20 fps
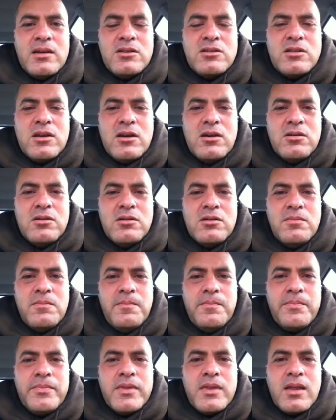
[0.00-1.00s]

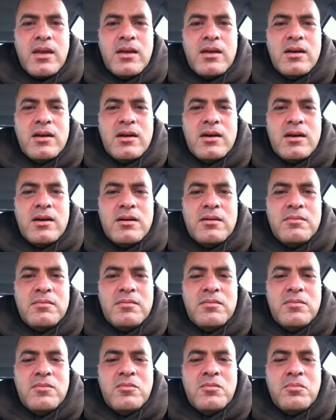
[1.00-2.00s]
So
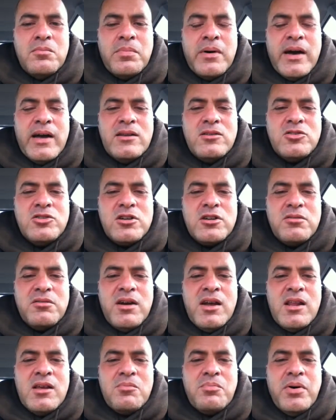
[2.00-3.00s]
by
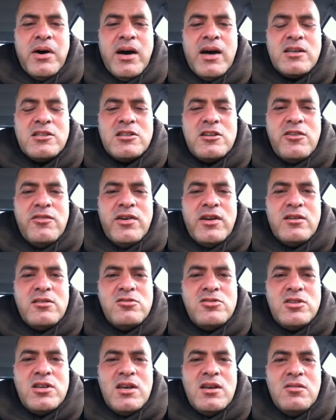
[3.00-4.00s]
generating positive
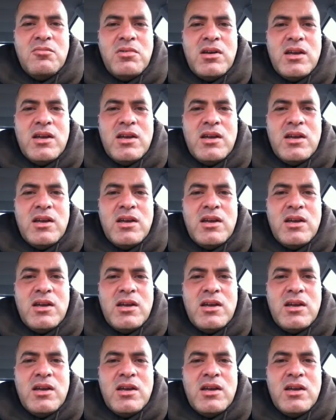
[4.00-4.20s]
energy,